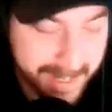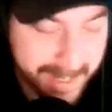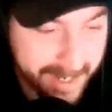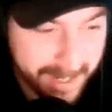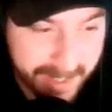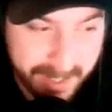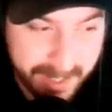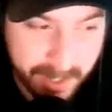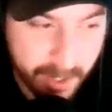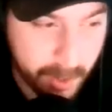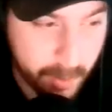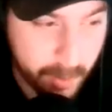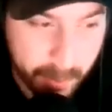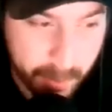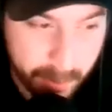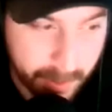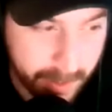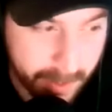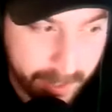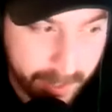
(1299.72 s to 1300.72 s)
you know,
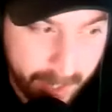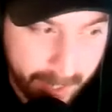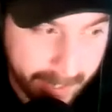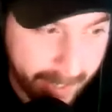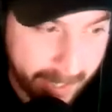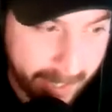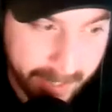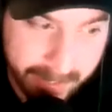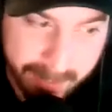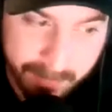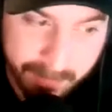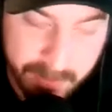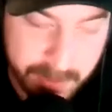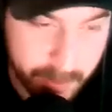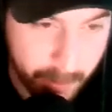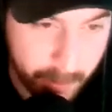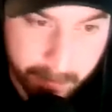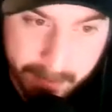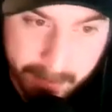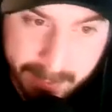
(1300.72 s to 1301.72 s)
I give it
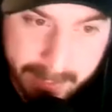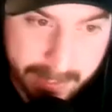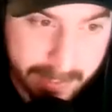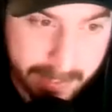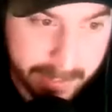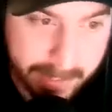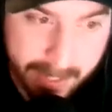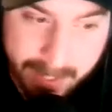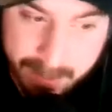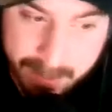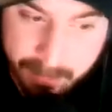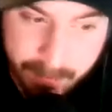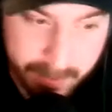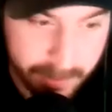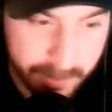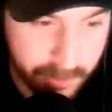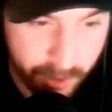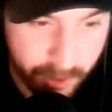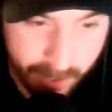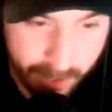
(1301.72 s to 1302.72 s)
to him. He gave
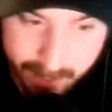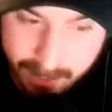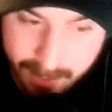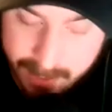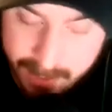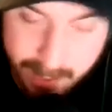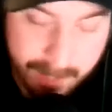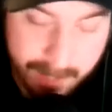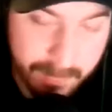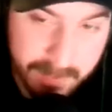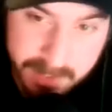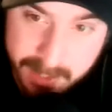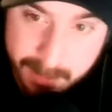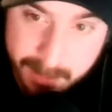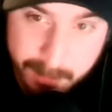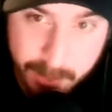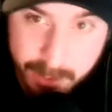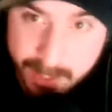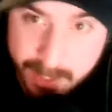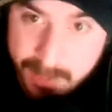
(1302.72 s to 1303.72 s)
his chance. He gave his
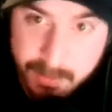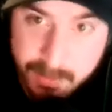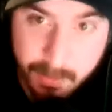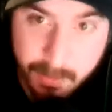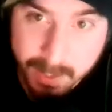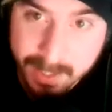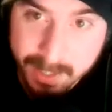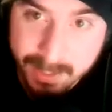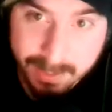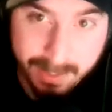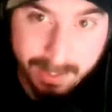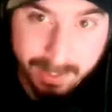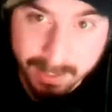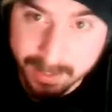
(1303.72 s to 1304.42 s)
team a chance to win. Like